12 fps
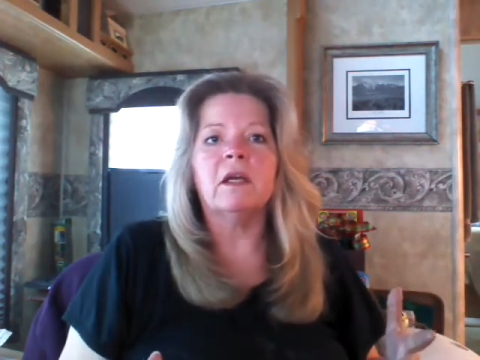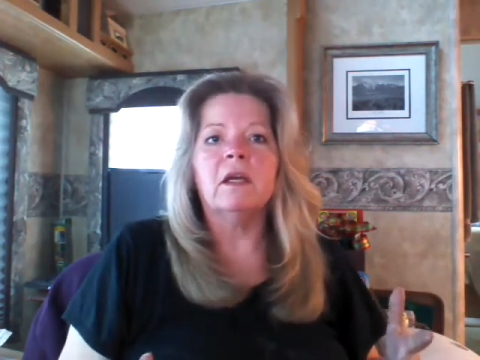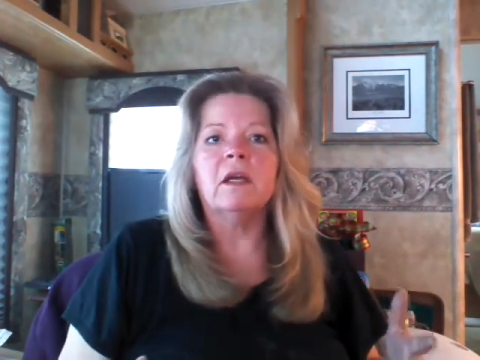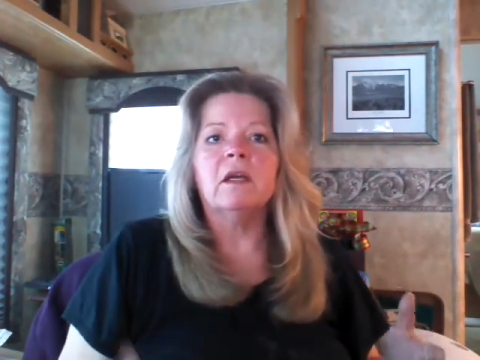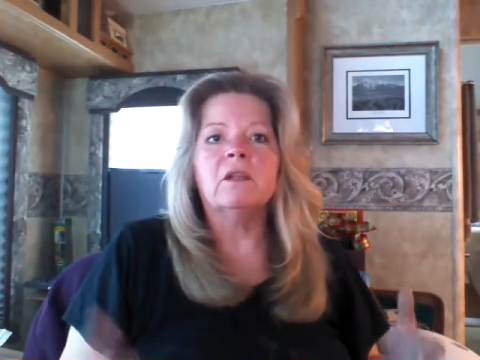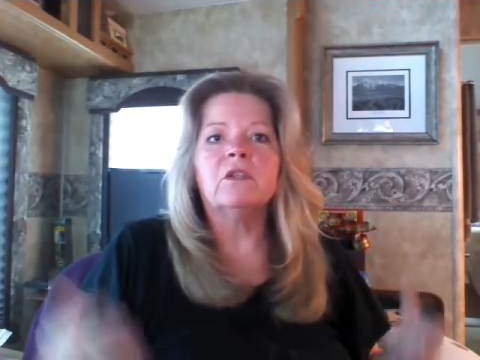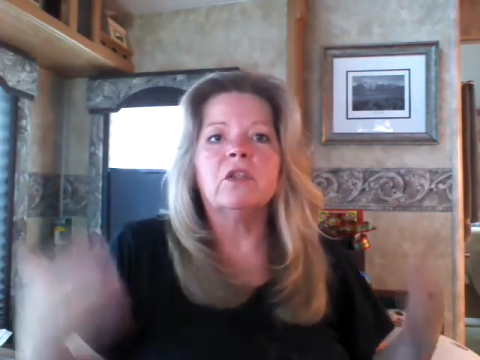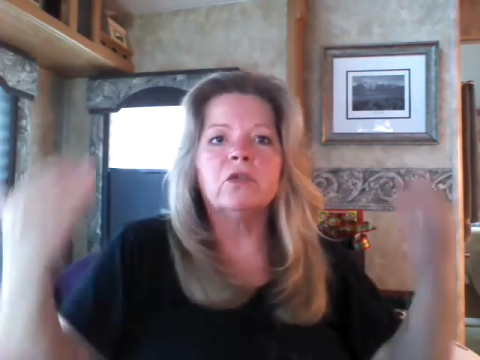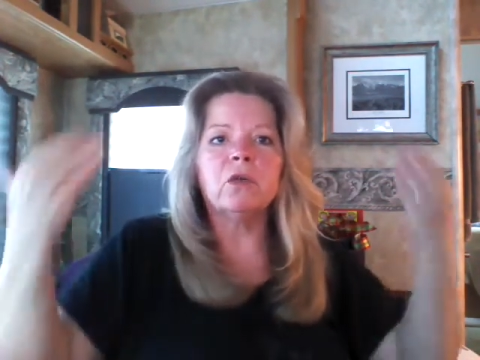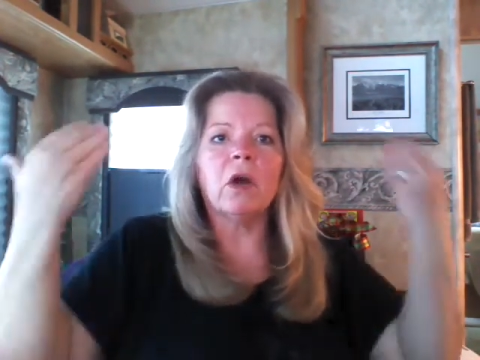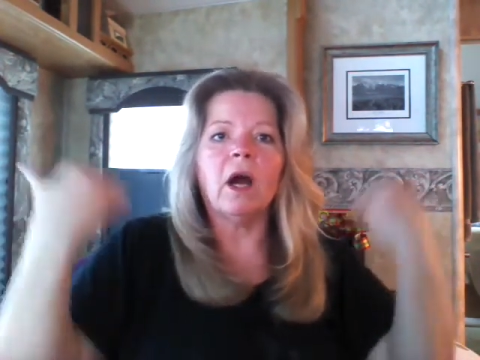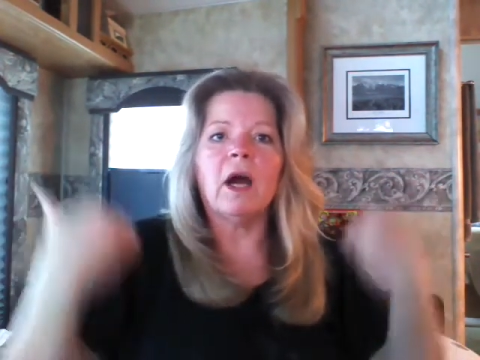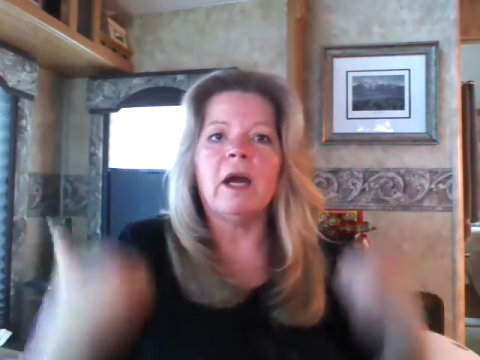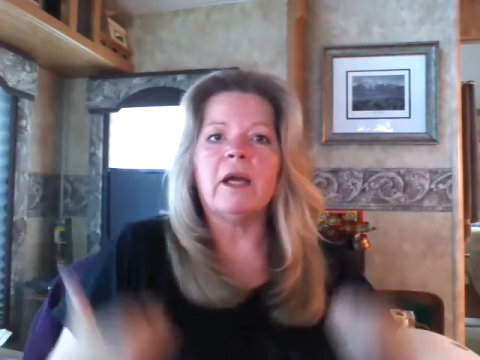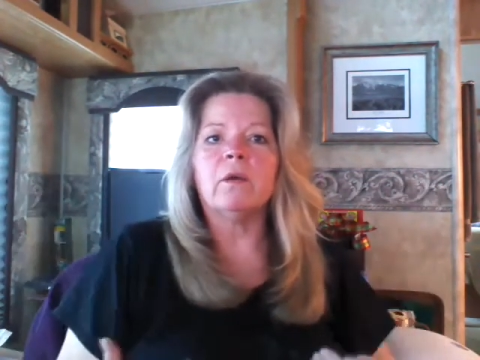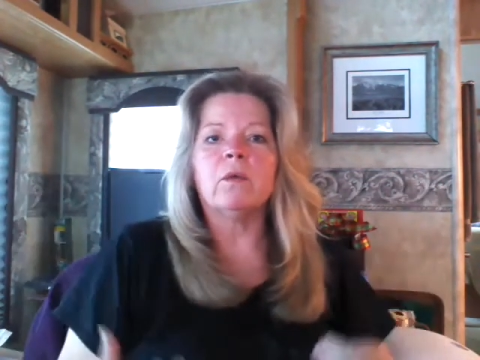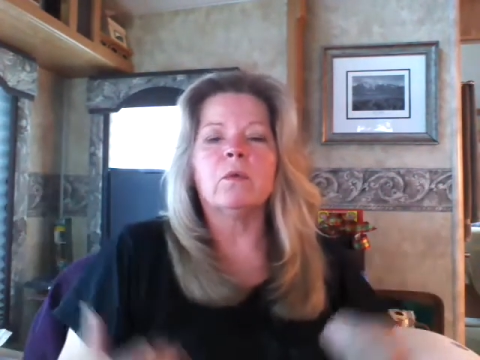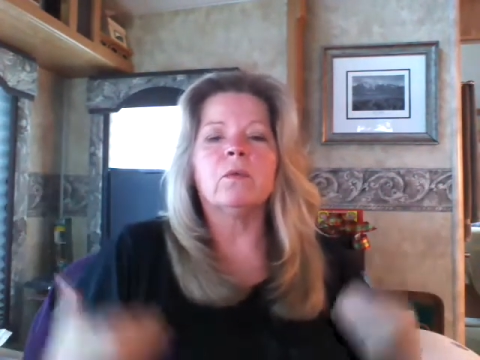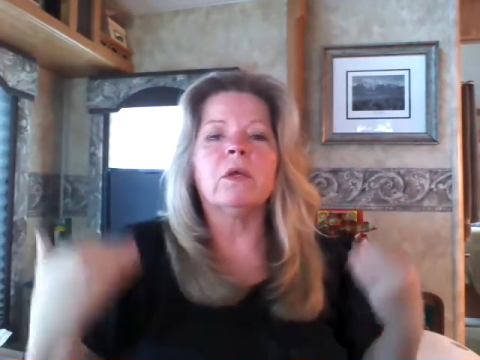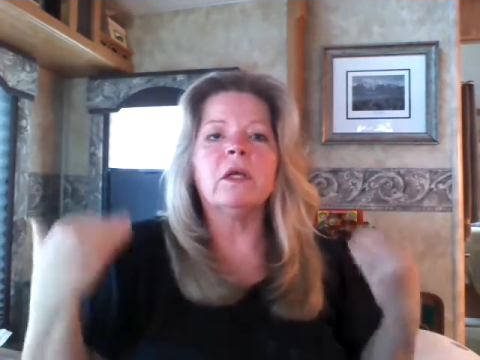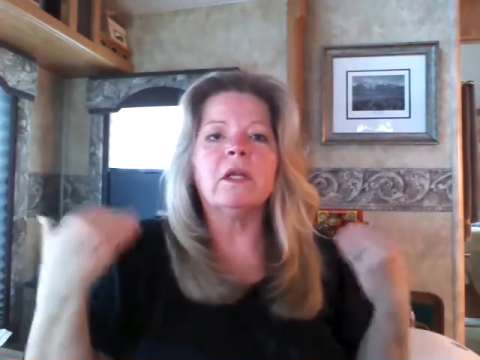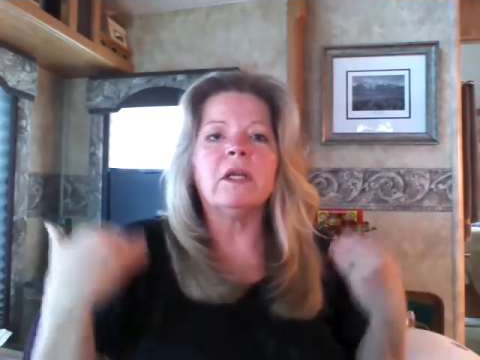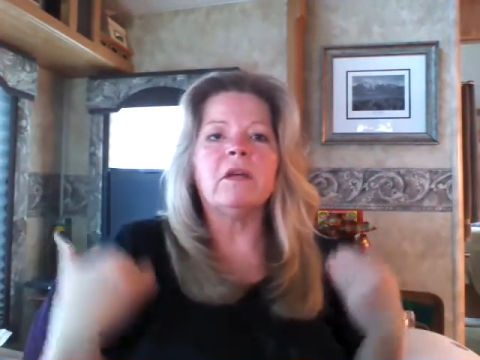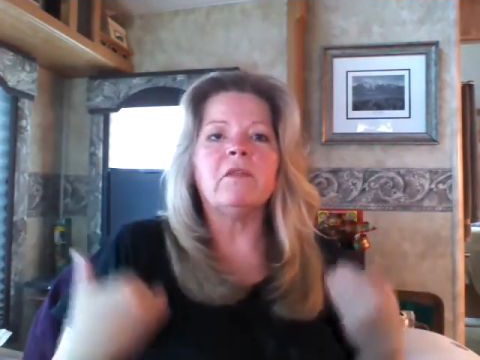to dry
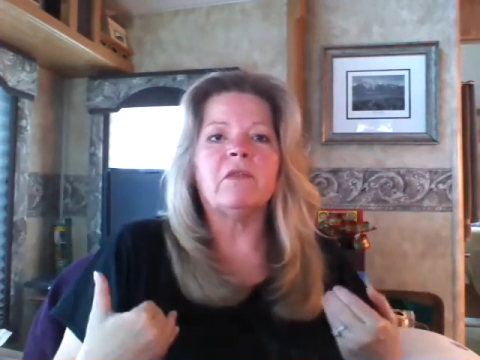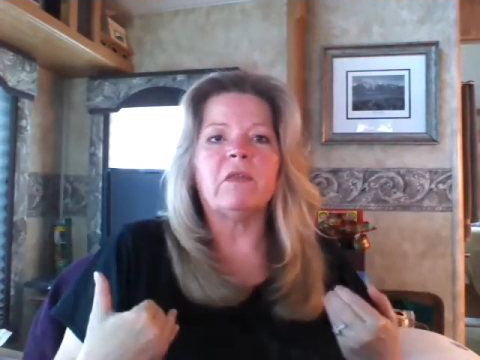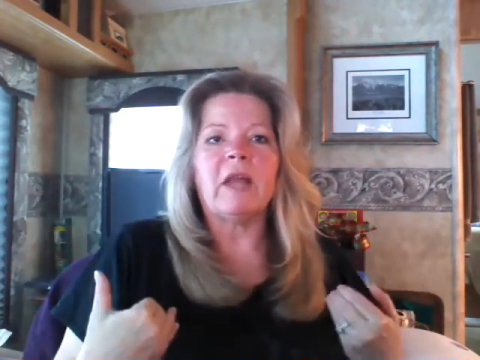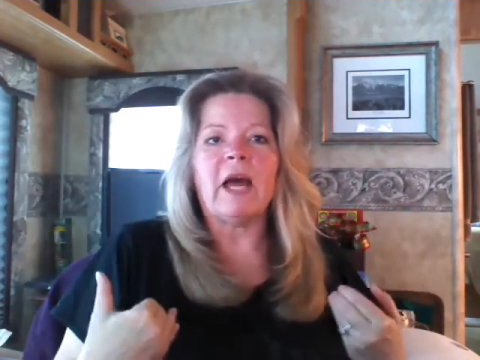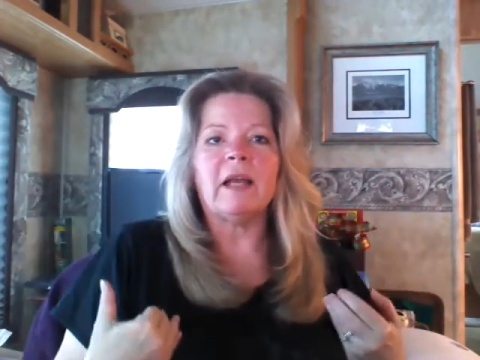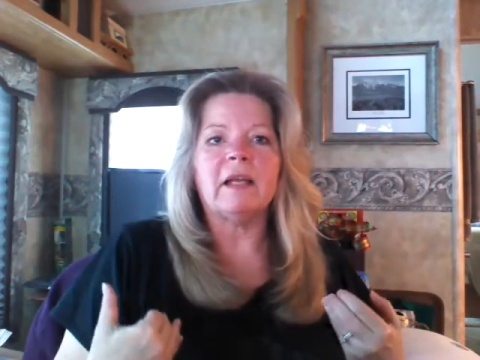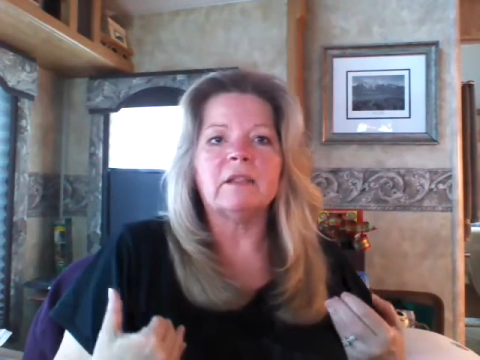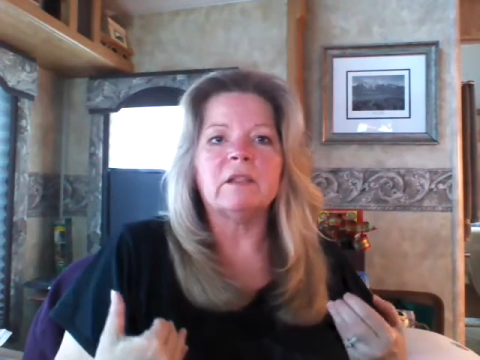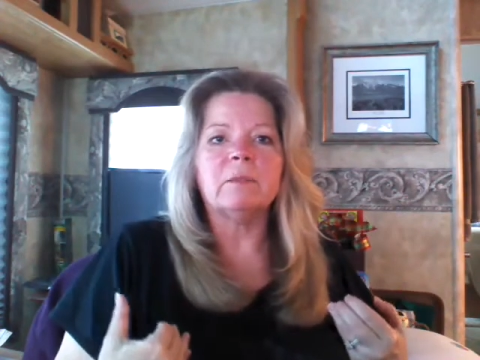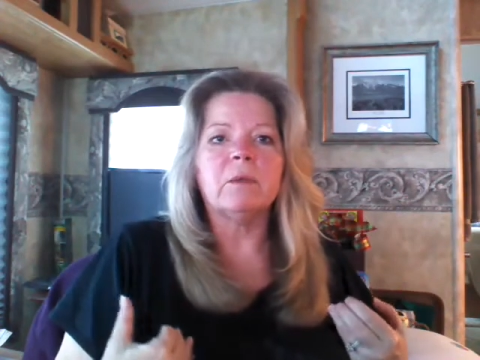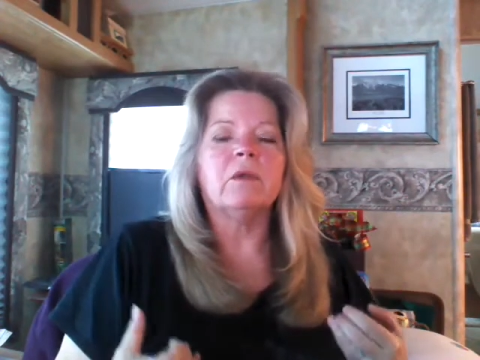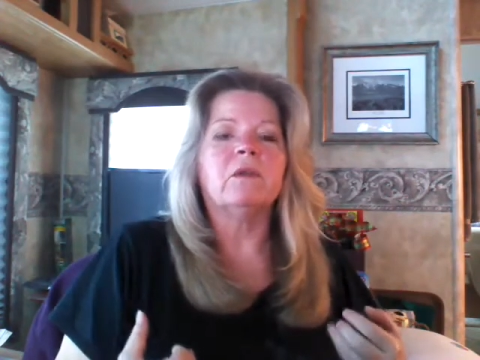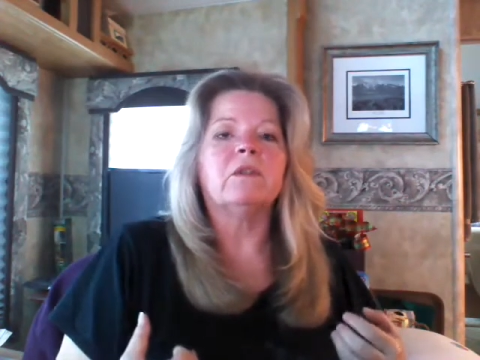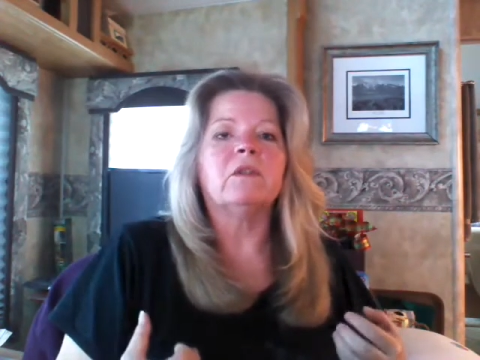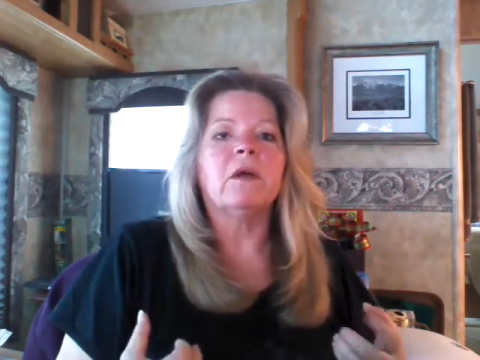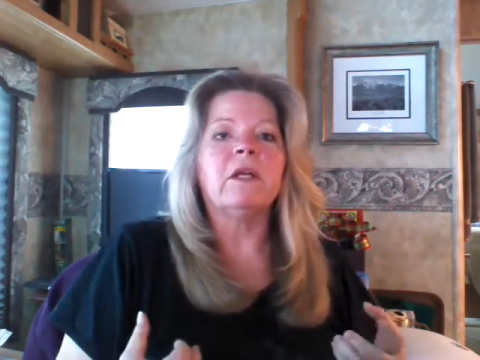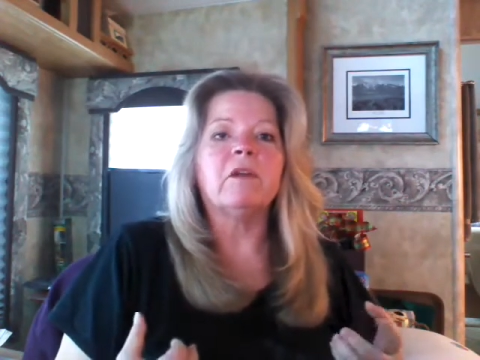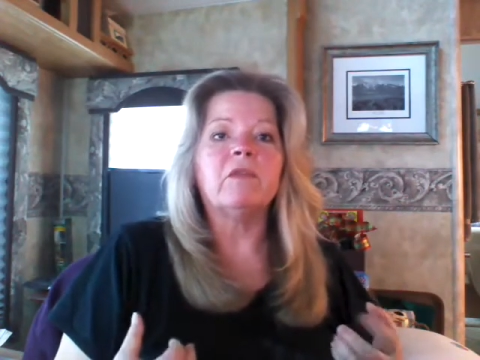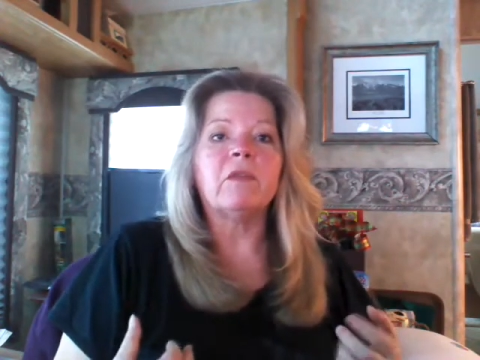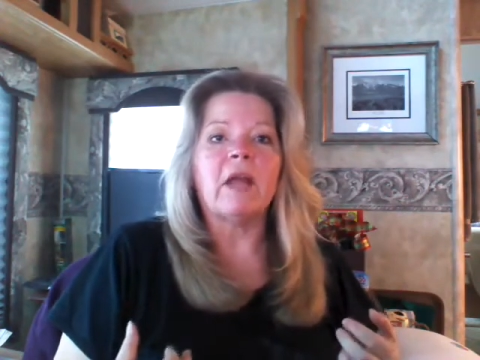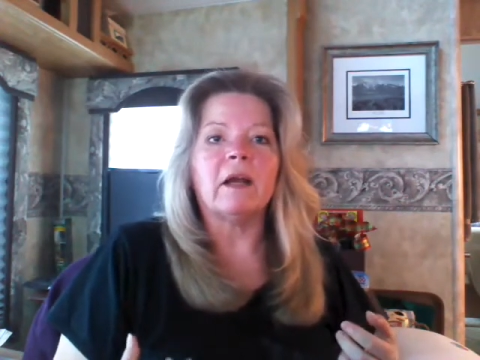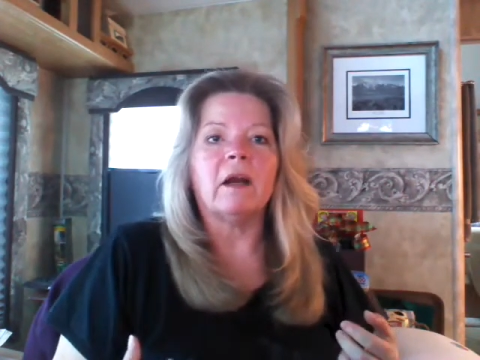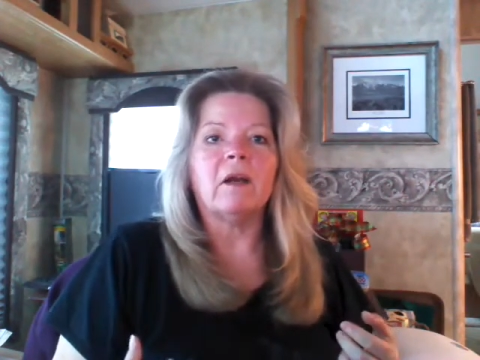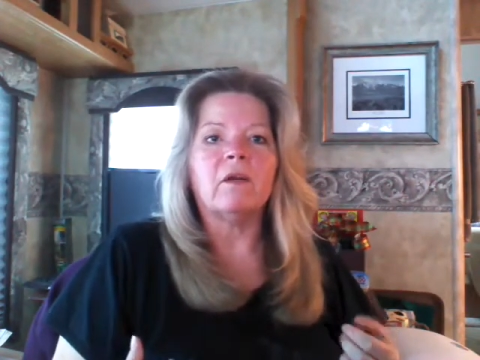really flat and smooth, so I need a flat
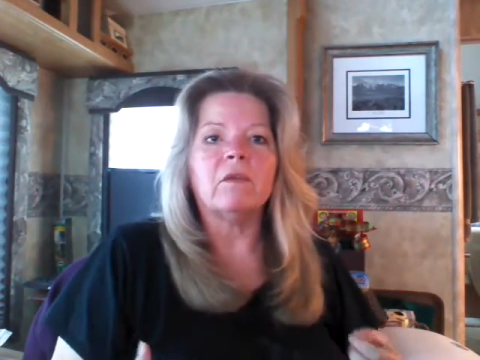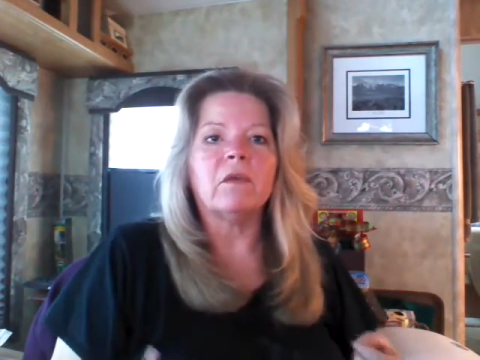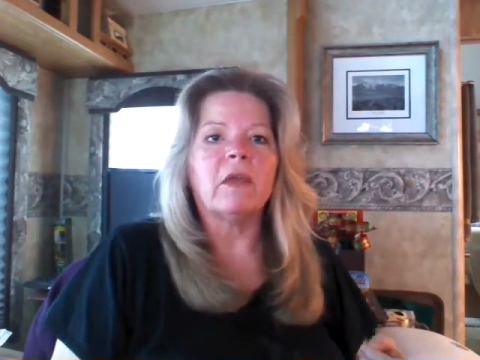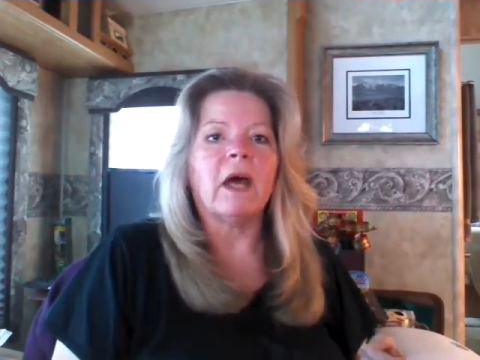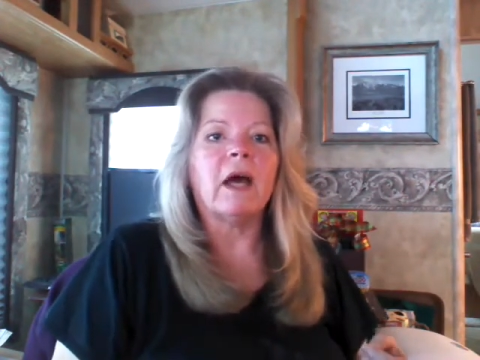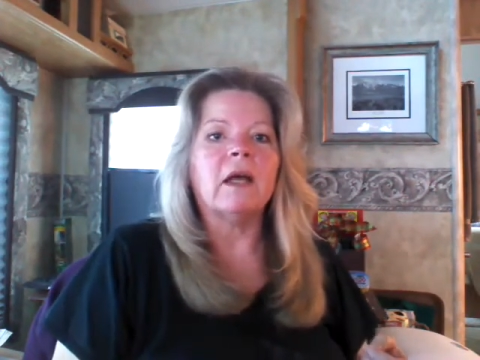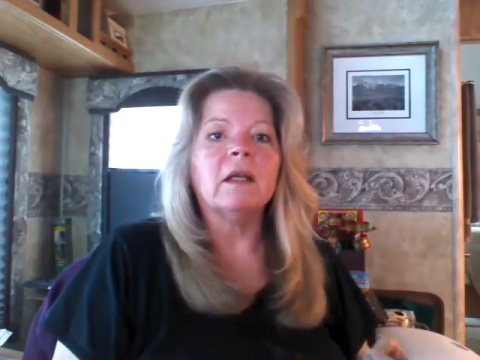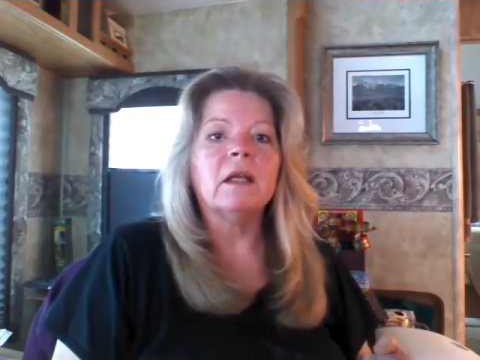iron for that.